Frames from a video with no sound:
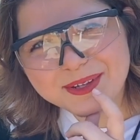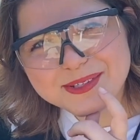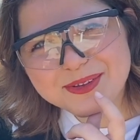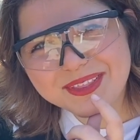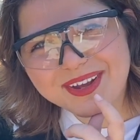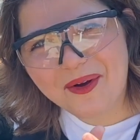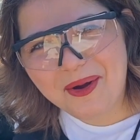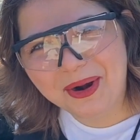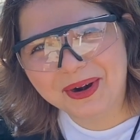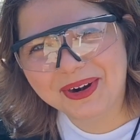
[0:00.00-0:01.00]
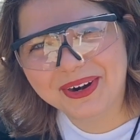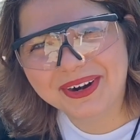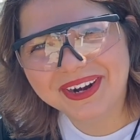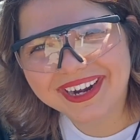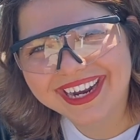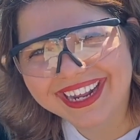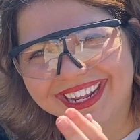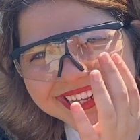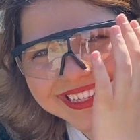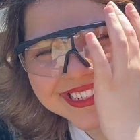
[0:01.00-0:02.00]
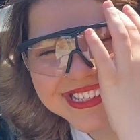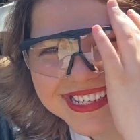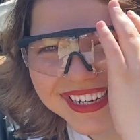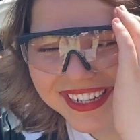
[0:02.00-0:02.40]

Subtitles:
So the R is